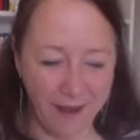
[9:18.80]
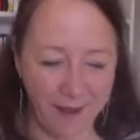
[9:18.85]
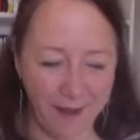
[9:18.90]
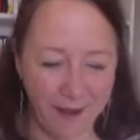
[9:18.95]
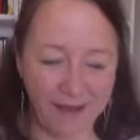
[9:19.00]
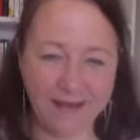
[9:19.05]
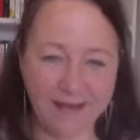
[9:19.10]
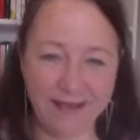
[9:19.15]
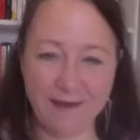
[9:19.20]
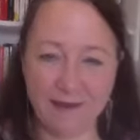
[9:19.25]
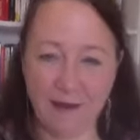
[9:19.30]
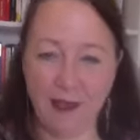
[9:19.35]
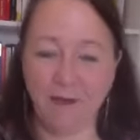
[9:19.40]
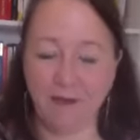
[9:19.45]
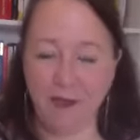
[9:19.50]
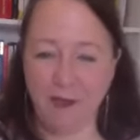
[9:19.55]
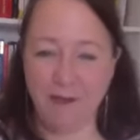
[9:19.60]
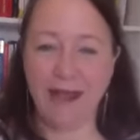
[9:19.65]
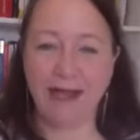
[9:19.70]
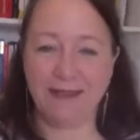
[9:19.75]
I didn't know that
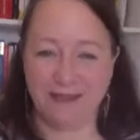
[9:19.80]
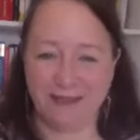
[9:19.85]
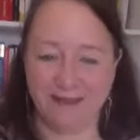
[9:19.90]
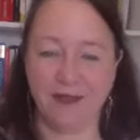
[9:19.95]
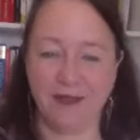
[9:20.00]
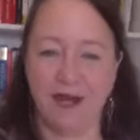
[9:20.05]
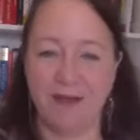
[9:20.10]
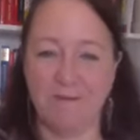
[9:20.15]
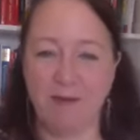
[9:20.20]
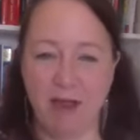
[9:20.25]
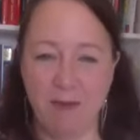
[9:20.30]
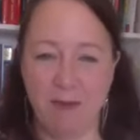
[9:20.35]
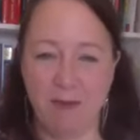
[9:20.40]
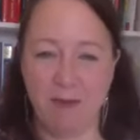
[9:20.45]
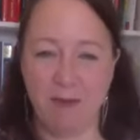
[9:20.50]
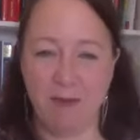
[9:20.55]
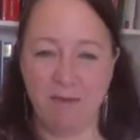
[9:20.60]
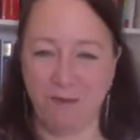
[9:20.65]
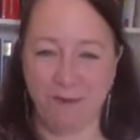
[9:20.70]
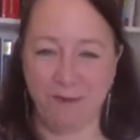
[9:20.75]
you'd had this kind of moment
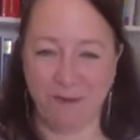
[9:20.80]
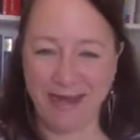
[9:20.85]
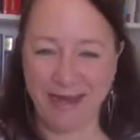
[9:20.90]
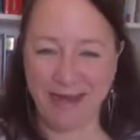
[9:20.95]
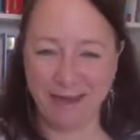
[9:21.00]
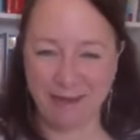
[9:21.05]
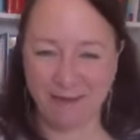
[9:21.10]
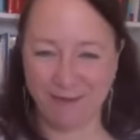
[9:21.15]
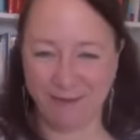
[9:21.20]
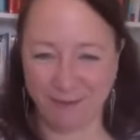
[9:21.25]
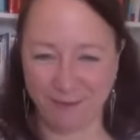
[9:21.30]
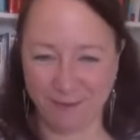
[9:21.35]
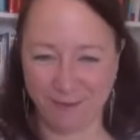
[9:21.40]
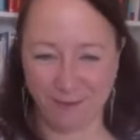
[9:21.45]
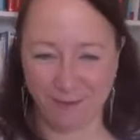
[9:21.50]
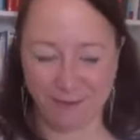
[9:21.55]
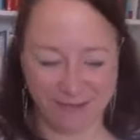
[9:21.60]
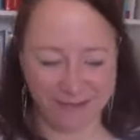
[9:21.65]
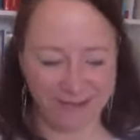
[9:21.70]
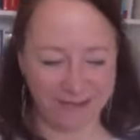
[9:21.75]
before. You know, we've
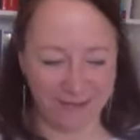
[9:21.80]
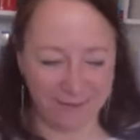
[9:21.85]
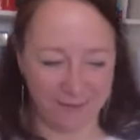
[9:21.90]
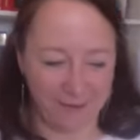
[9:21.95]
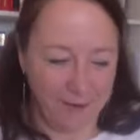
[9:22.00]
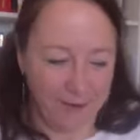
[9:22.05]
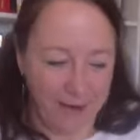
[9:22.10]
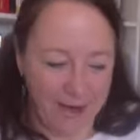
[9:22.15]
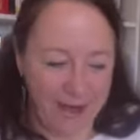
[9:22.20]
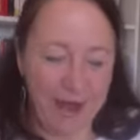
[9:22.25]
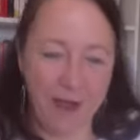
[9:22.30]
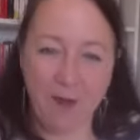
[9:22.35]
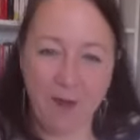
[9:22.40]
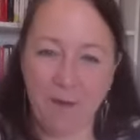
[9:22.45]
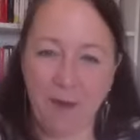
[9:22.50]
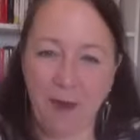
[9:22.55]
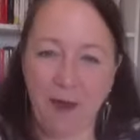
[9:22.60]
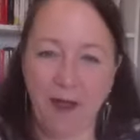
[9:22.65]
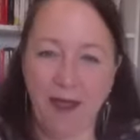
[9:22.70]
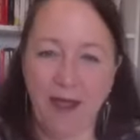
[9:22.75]
sort of talked to stuff a lot, I
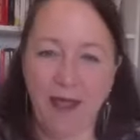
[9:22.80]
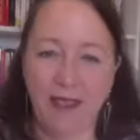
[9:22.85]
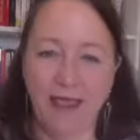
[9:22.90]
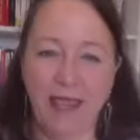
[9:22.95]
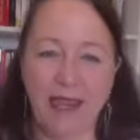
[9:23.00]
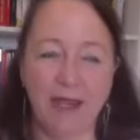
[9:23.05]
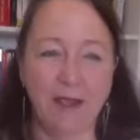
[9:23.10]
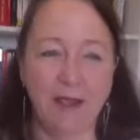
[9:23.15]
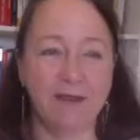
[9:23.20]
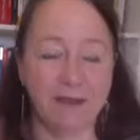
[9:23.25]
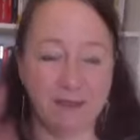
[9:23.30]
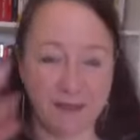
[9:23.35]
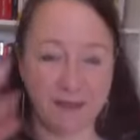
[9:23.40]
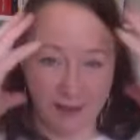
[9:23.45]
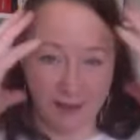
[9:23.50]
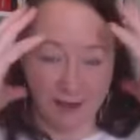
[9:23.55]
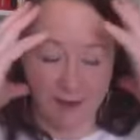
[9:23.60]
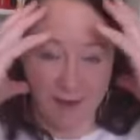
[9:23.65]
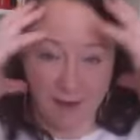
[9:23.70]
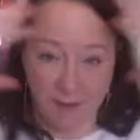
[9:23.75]
know, but you know, you said
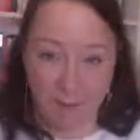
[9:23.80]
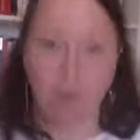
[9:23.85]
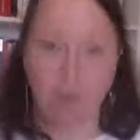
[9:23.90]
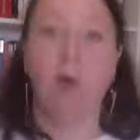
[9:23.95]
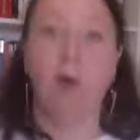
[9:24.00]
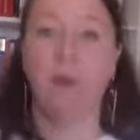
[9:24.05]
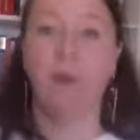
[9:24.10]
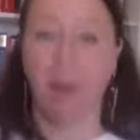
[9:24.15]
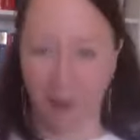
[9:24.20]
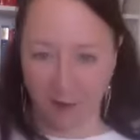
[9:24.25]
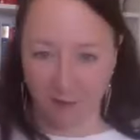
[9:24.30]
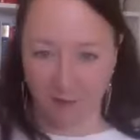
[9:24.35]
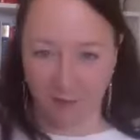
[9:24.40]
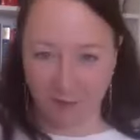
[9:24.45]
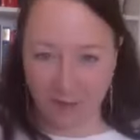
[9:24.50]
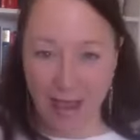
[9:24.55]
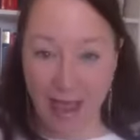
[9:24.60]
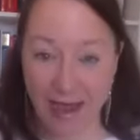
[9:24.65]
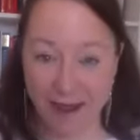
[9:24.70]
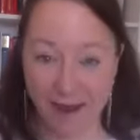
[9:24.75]
this kind of like this bomb going off
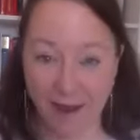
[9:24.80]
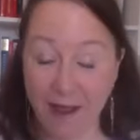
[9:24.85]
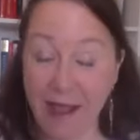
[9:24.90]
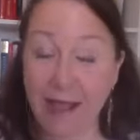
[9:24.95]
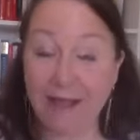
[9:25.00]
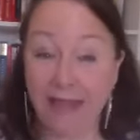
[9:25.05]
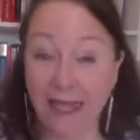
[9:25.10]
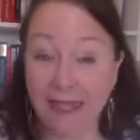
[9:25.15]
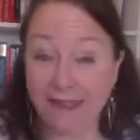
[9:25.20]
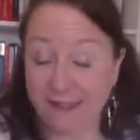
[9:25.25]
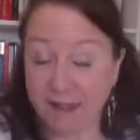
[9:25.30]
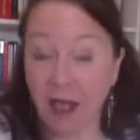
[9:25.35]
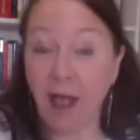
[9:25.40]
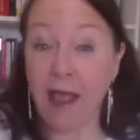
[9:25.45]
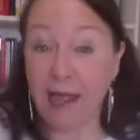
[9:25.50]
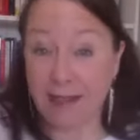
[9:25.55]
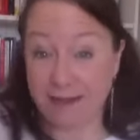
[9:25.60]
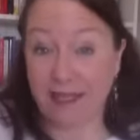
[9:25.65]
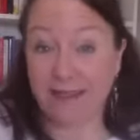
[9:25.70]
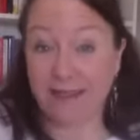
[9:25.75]
in your head, and I had that
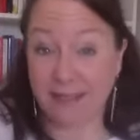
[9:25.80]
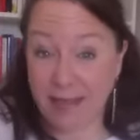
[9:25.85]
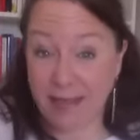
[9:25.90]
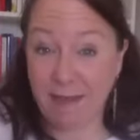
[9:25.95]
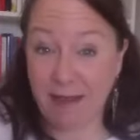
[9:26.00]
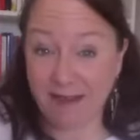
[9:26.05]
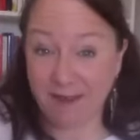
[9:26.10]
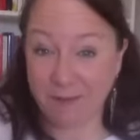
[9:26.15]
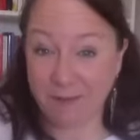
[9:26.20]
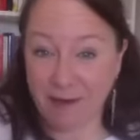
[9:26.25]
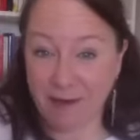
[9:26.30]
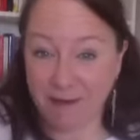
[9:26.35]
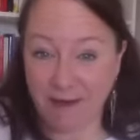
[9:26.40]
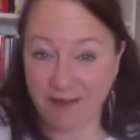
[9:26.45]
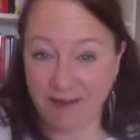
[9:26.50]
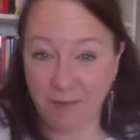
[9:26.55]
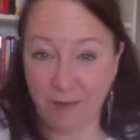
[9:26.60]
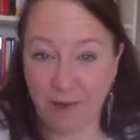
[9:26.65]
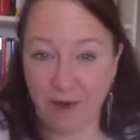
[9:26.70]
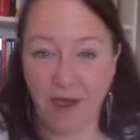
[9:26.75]
I had that same
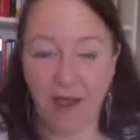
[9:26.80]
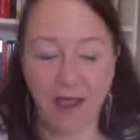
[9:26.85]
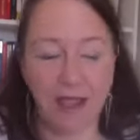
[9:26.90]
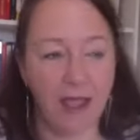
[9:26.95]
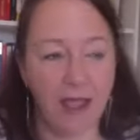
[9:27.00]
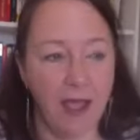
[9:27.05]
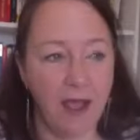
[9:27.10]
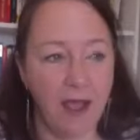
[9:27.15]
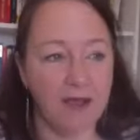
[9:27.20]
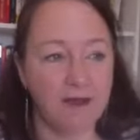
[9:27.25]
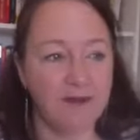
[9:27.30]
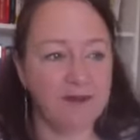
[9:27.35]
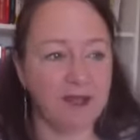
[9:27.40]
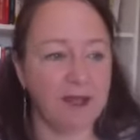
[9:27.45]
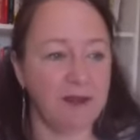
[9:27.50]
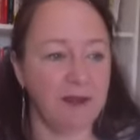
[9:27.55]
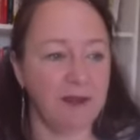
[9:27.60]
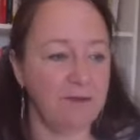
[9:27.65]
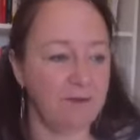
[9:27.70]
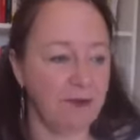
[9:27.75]
experience when I yeah.
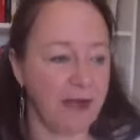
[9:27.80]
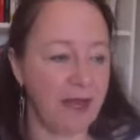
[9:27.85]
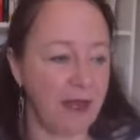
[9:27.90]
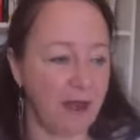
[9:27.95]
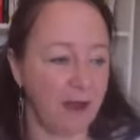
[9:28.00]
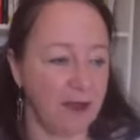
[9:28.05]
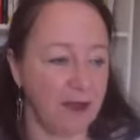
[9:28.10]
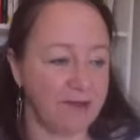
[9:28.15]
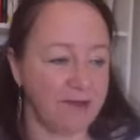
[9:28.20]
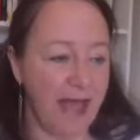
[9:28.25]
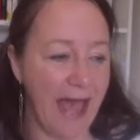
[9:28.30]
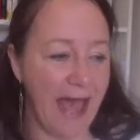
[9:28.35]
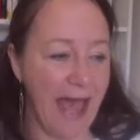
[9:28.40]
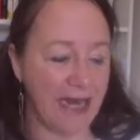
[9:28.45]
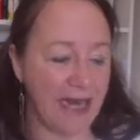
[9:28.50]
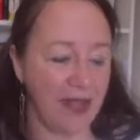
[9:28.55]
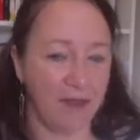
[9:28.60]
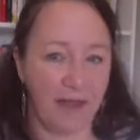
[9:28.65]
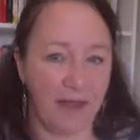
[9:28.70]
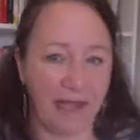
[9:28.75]
suddenly realized that
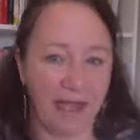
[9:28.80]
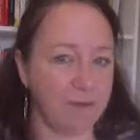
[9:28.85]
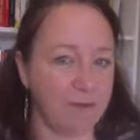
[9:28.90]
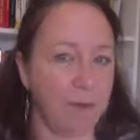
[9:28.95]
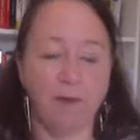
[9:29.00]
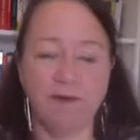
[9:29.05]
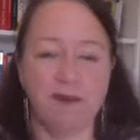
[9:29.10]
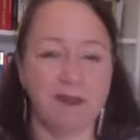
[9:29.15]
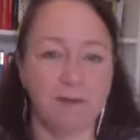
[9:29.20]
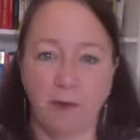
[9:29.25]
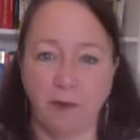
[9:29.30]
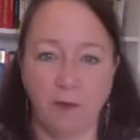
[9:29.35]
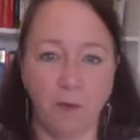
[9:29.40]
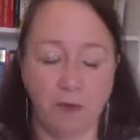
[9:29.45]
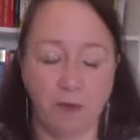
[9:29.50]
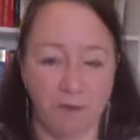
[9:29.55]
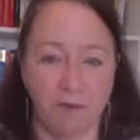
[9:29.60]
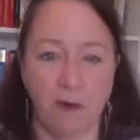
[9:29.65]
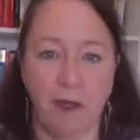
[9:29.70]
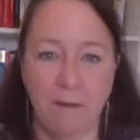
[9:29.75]
anything is possible
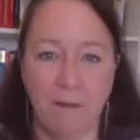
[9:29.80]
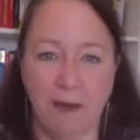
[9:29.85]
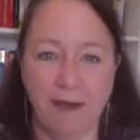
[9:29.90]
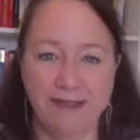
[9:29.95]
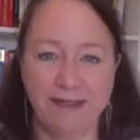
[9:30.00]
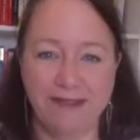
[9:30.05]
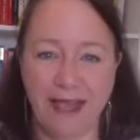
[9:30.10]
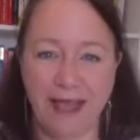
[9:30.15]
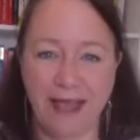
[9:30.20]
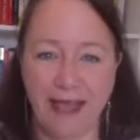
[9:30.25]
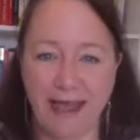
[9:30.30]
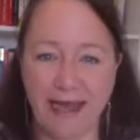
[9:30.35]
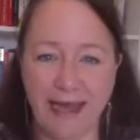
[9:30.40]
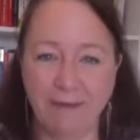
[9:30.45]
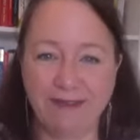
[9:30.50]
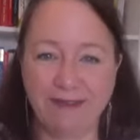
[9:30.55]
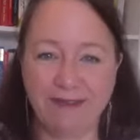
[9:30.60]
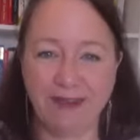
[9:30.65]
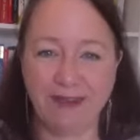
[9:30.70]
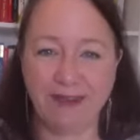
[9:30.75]
with the right mindset. And it
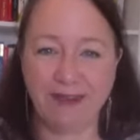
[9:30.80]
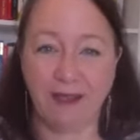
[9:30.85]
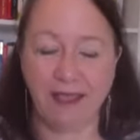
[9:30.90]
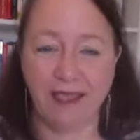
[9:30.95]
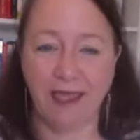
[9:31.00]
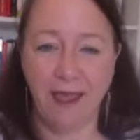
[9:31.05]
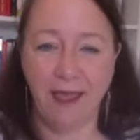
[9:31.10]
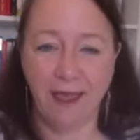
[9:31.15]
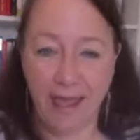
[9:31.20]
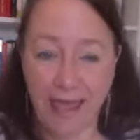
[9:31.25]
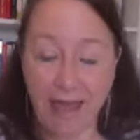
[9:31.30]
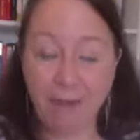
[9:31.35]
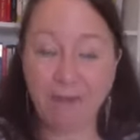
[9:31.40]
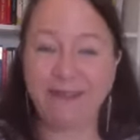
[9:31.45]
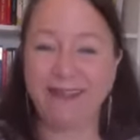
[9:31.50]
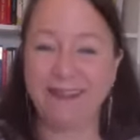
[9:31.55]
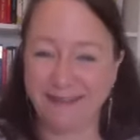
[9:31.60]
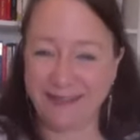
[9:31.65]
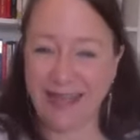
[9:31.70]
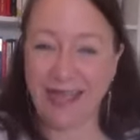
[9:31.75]
was like,
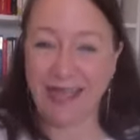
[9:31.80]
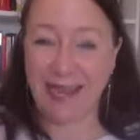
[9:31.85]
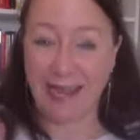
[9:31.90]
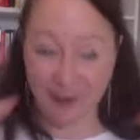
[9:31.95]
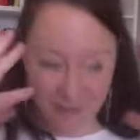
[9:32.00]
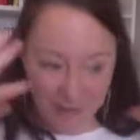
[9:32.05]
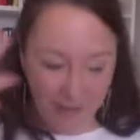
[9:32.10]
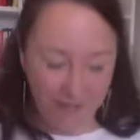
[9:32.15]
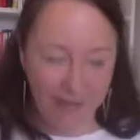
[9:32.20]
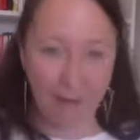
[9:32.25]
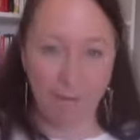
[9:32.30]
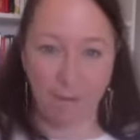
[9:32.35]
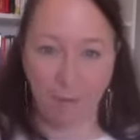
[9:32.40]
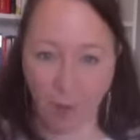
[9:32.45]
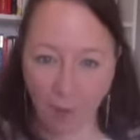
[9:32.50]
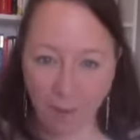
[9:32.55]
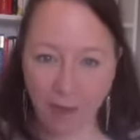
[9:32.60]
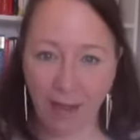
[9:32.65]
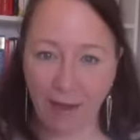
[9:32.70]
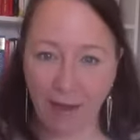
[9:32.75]
it was exactly like that
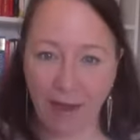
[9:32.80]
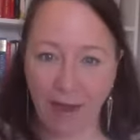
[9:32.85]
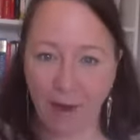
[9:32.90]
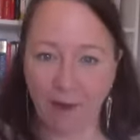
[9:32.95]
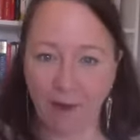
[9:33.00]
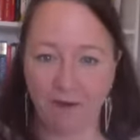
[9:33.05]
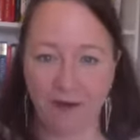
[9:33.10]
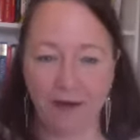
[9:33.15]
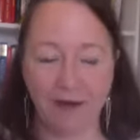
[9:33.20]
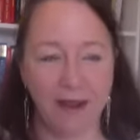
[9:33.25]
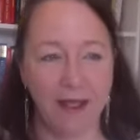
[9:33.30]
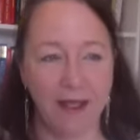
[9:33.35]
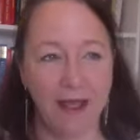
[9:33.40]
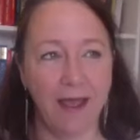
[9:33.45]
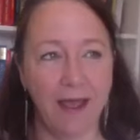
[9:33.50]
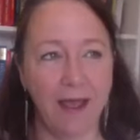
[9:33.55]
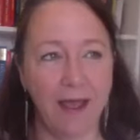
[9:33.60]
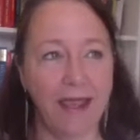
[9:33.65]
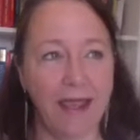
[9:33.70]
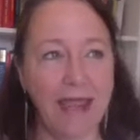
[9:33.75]
that bomb going off. And
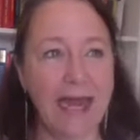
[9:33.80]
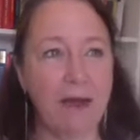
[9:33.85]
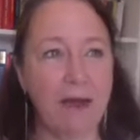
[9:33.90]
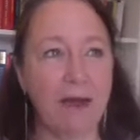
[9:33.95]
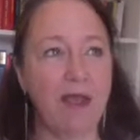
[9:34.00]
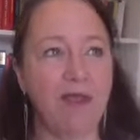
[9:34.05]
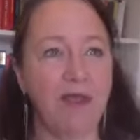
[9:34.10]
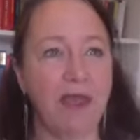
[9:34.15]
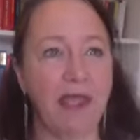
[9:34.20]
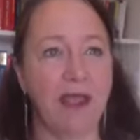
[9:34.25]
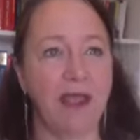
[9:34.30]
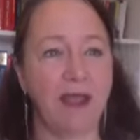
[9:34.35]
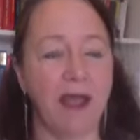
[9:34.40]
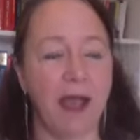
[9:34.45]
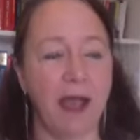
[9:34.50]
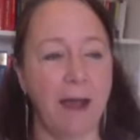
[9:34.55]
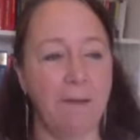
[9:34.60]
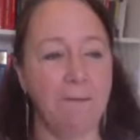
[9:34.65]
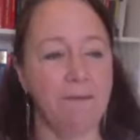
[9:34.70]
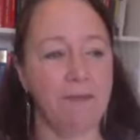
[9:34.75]
you know, I think
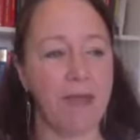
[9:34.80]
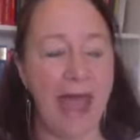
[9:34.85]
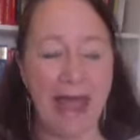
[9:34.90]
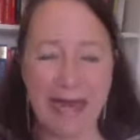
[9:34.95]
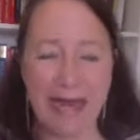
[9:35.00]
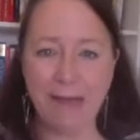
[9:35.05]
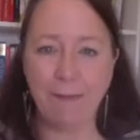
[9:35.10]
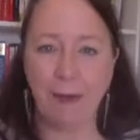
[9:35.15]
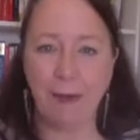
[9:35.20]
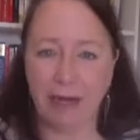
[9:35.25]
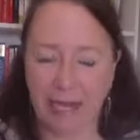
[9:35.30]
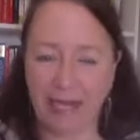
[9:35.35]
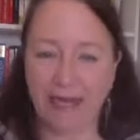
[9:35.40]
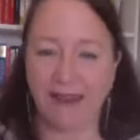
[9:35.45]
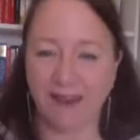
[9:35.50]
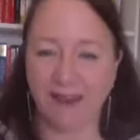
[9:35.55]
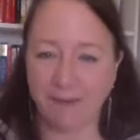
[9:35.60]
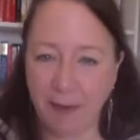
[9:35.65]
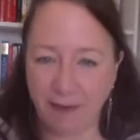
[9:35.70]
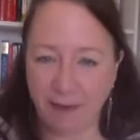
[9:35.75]
um anybody can
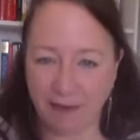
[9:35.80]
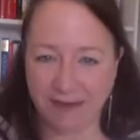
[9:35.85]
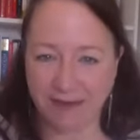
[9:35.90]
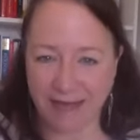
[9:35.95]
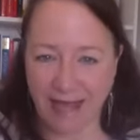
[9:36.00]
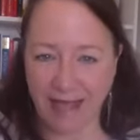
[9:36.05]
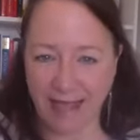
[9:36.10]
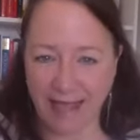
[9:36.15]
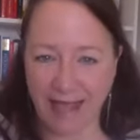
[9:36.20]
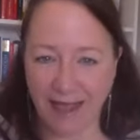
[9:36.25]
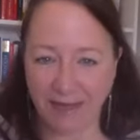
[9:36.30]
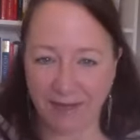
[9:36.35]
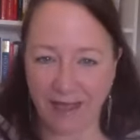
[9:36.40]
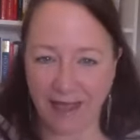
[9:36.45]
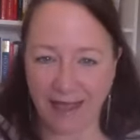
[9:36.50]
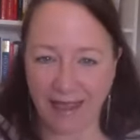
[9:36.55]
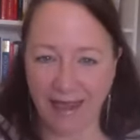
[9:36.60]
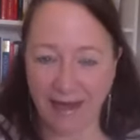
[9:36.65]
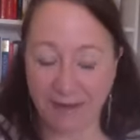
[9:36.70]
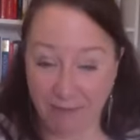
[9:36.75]
experience that, can't
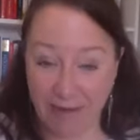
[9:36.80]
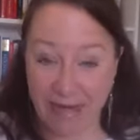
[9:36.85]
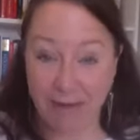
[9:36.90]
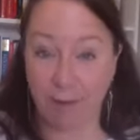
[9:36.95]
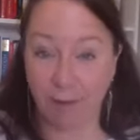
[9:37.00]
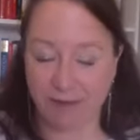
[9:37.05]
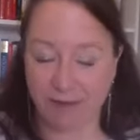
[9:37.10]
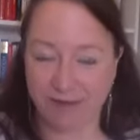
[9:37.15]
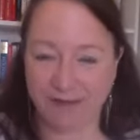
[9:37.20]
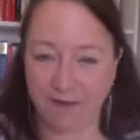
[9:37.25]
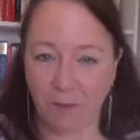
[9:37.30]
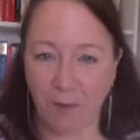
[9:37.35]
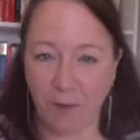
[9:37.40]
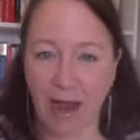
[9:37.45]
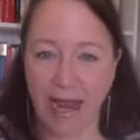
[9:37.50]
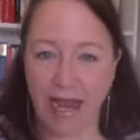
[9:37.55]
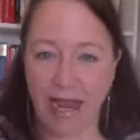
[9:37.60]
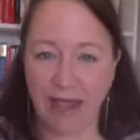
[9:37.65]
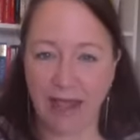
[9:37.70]
they, in a really positive oh, way